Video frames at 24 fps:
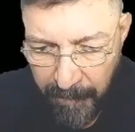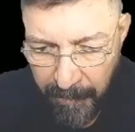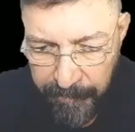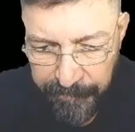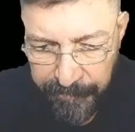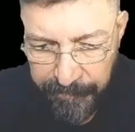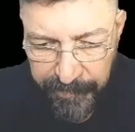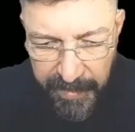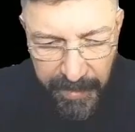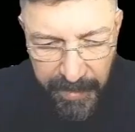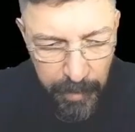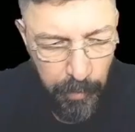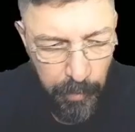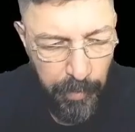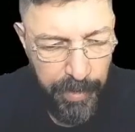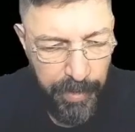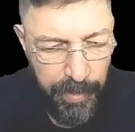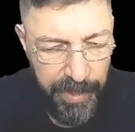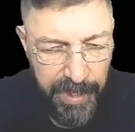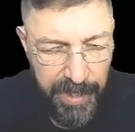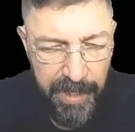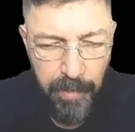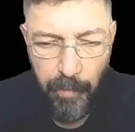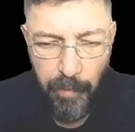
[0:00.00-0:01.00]
You,
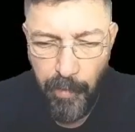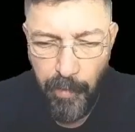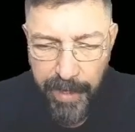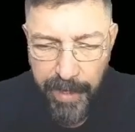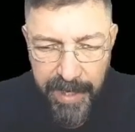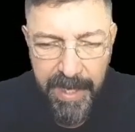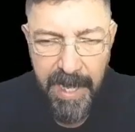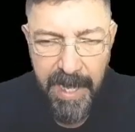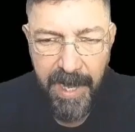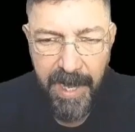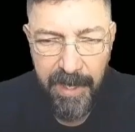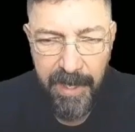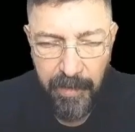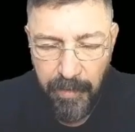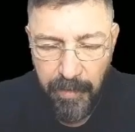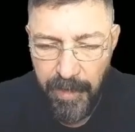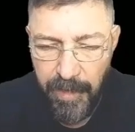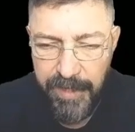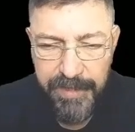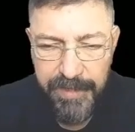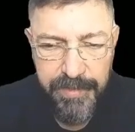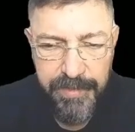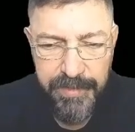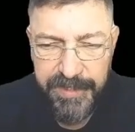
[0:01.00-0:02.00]
we are going
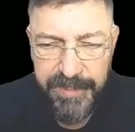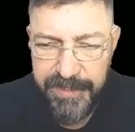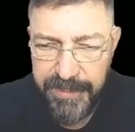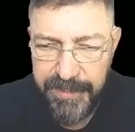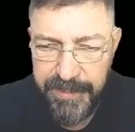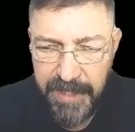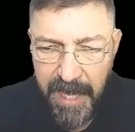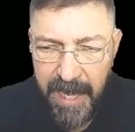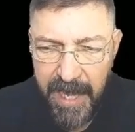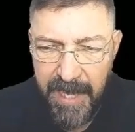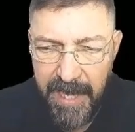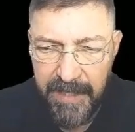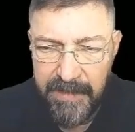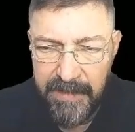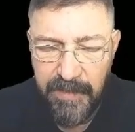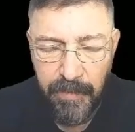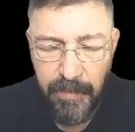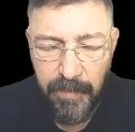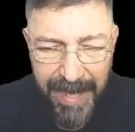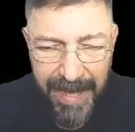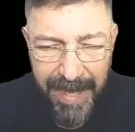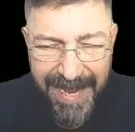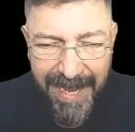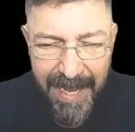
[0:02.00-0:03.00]
to start
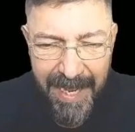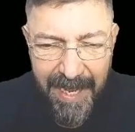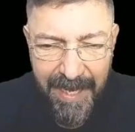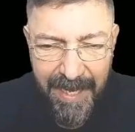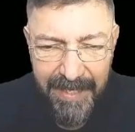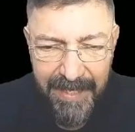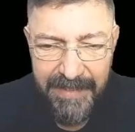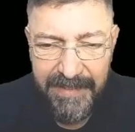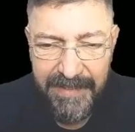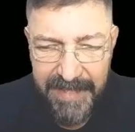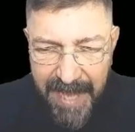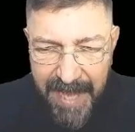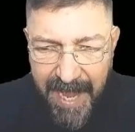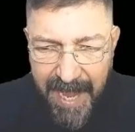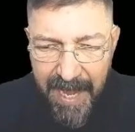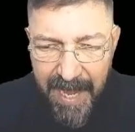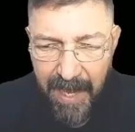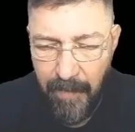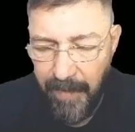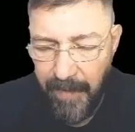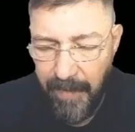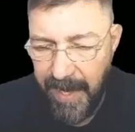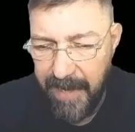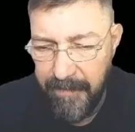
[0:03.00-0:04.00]
right
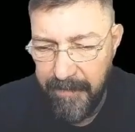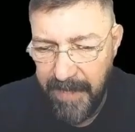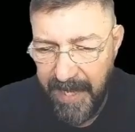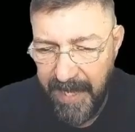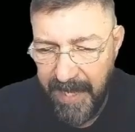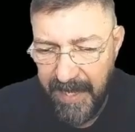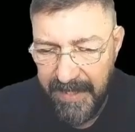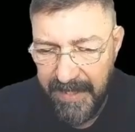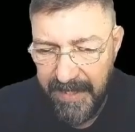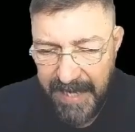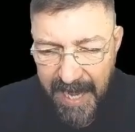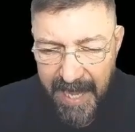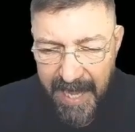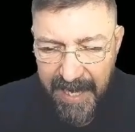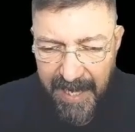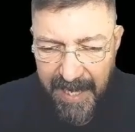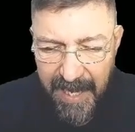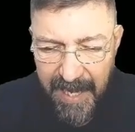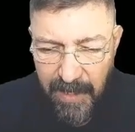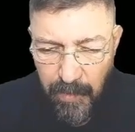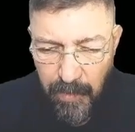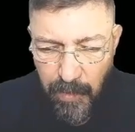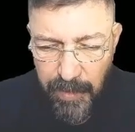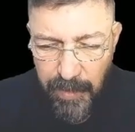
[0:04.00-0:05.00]
now. Amen.
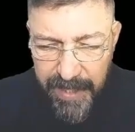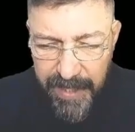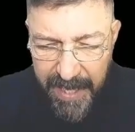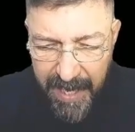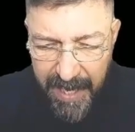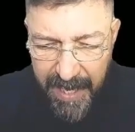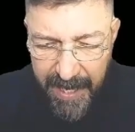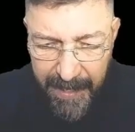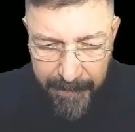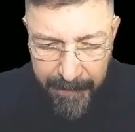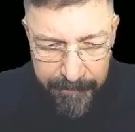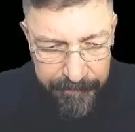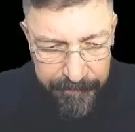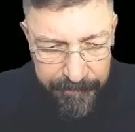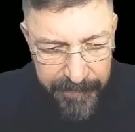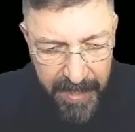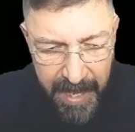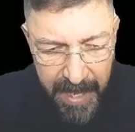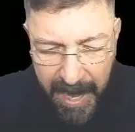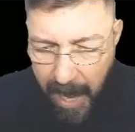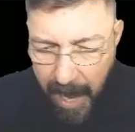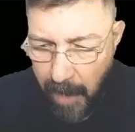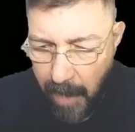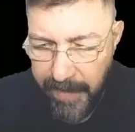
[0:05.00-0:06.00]
Hallelujah.
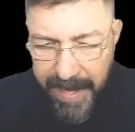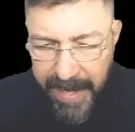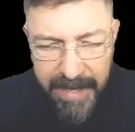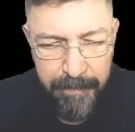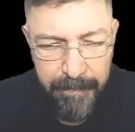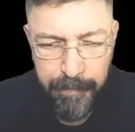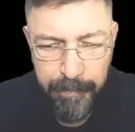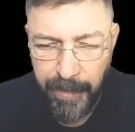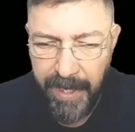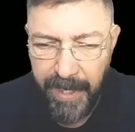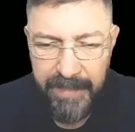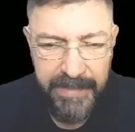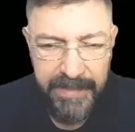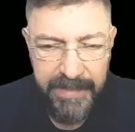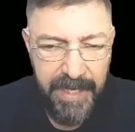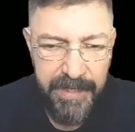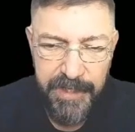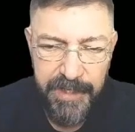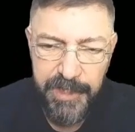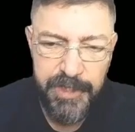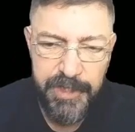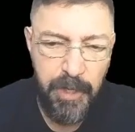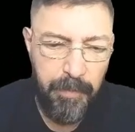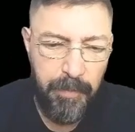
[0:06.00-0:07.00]
I already prayed the
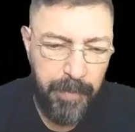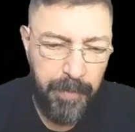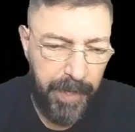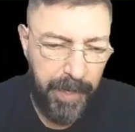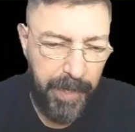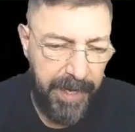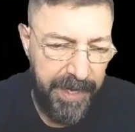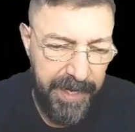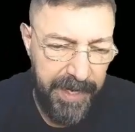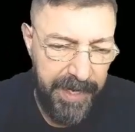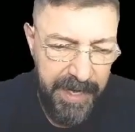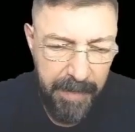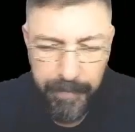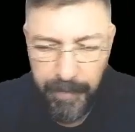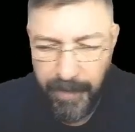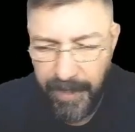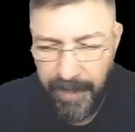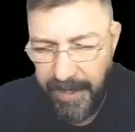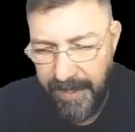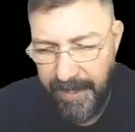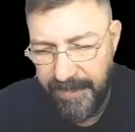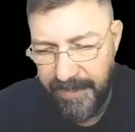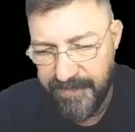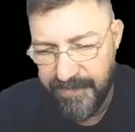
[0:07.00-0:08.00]
initial prayer here.
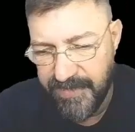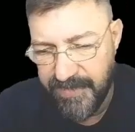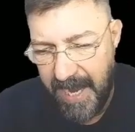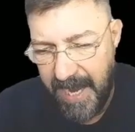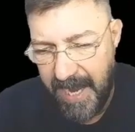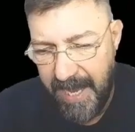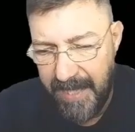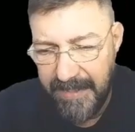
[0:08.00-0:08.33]
Praise God.